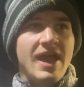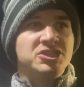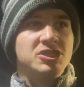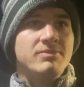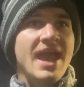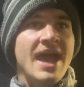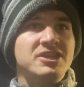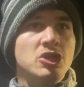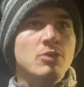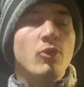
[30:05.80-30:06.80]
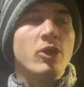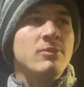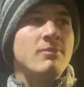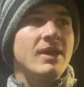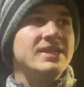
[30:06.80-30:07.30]
I should be at 2
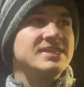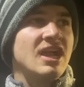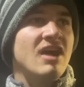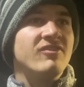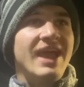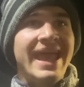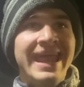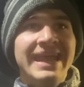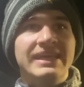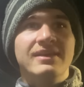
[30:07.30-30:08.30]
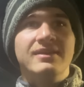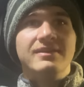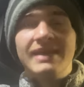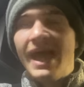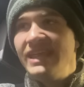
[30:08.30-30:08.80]
Portable Buddies to cover 80.
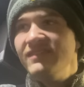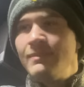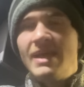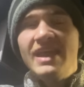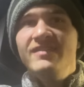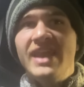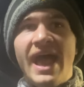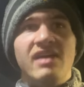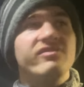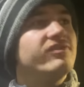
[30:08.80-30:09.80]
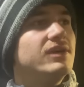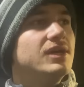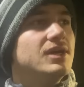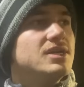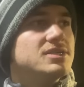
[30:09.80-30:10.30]
Not even, I'm not even half.
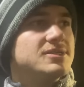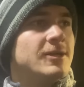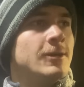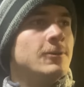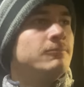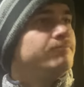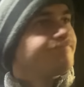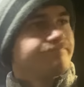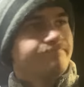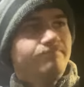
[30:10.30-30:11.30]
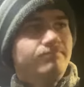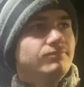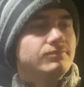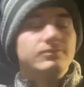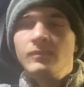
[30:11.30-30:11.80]
So
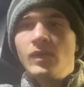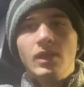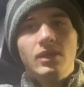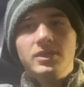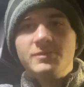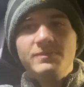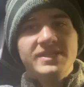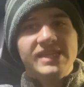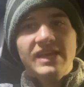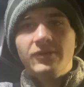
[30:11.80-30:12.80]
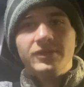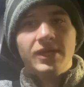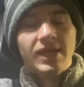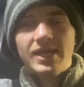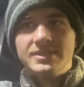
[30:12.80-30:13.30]
just be safe out there,
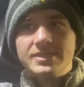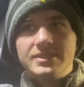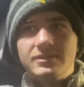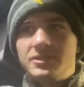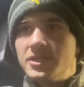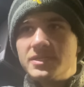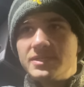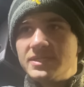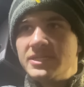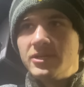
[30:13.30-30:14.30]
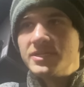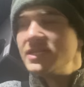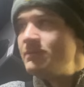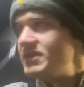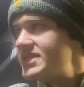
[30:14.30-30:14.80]
guys. Just
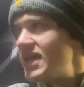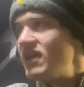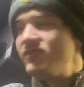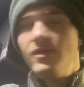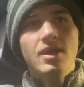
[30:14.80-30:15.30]
seriously be safe.